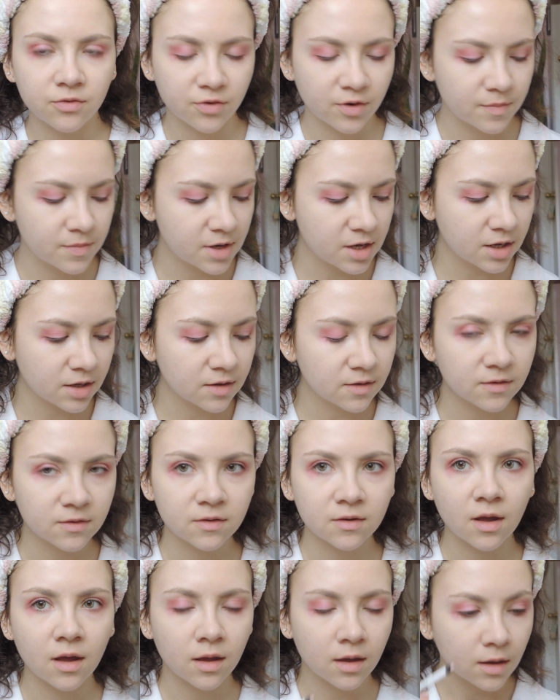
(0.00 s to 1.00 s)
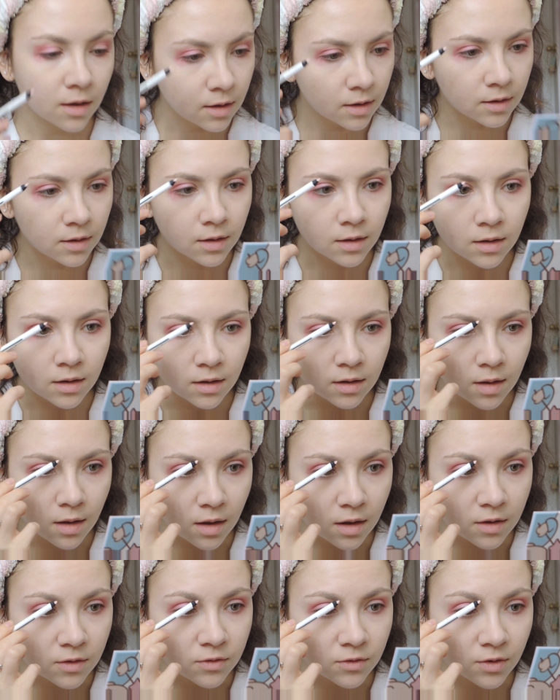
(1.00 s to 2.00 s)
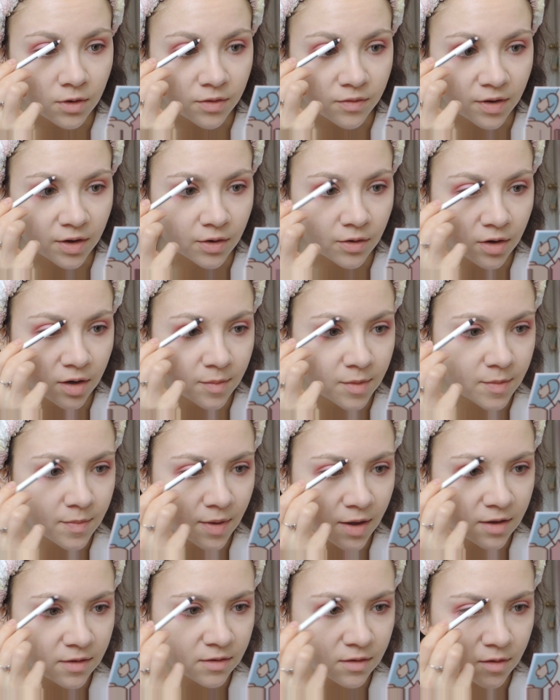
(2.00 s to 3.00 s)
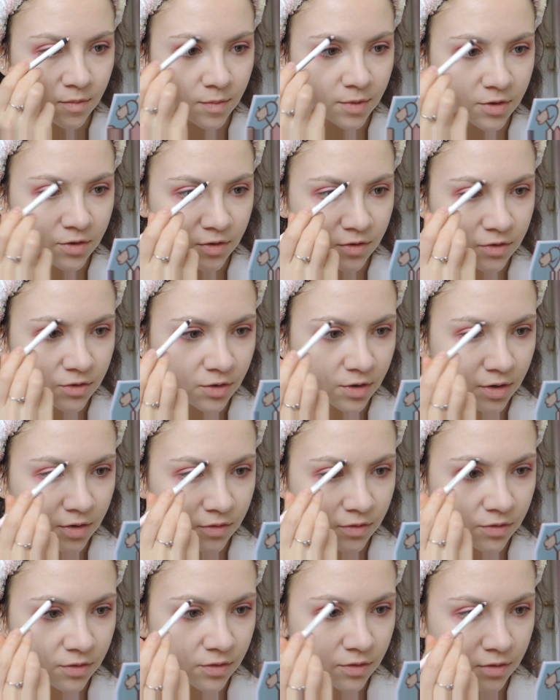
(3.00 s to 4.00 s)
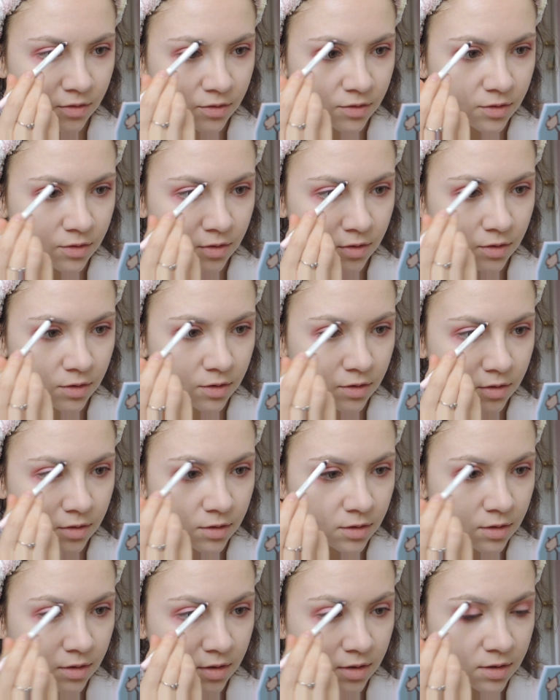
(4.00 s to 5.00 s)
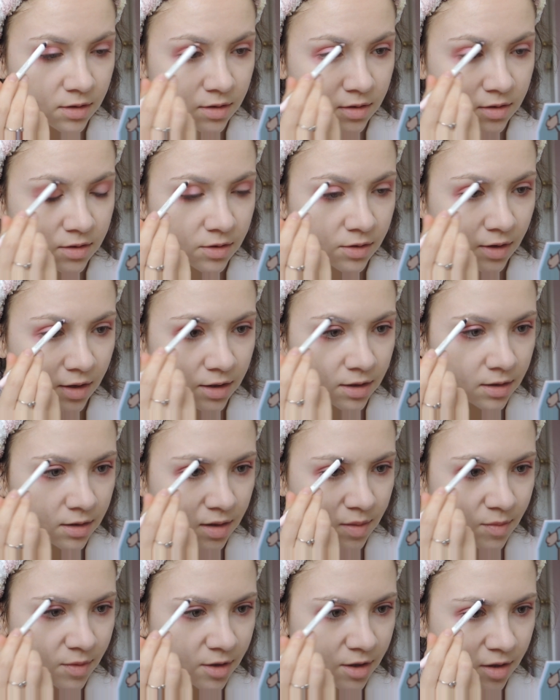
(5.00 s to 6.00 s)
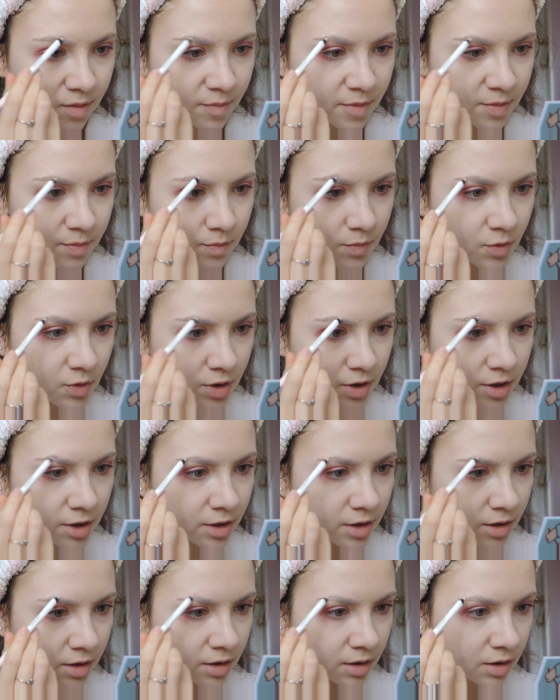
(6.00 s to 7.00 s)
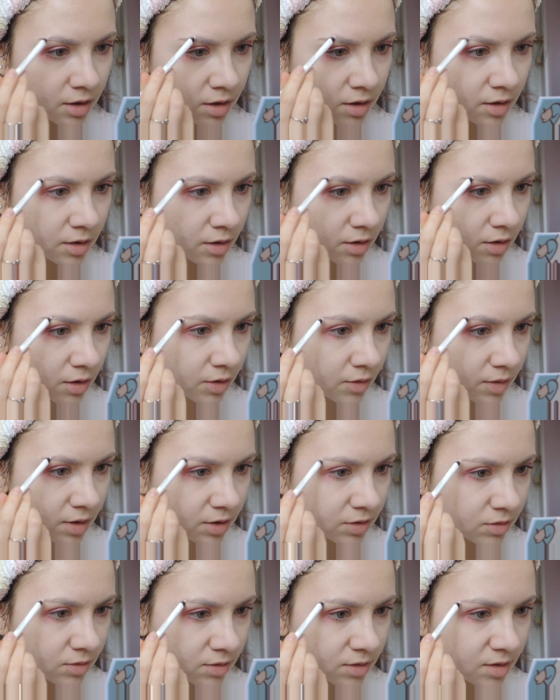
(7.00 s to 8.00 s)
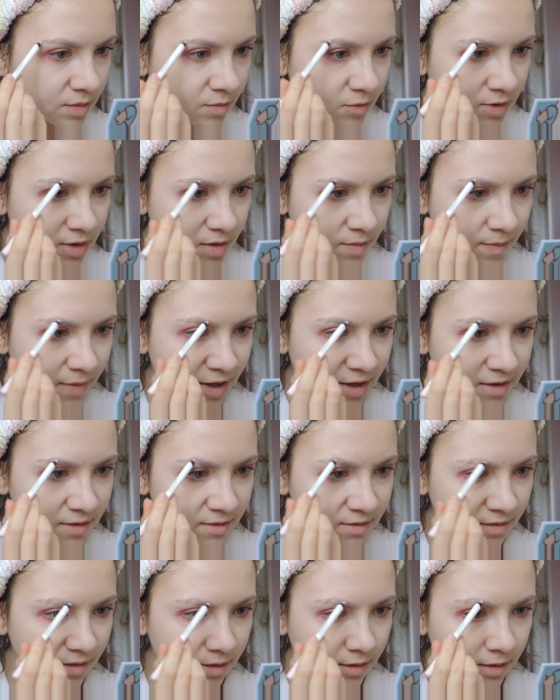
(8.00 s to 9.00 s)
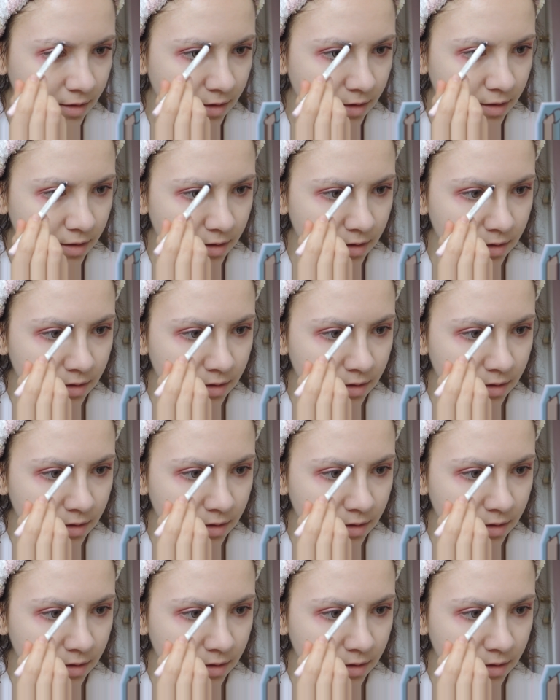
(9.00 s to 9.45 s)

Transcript: from NYX. It's sort of a creamy pencil, but just sort of to lighten them a little bit more. Going through them with the pencil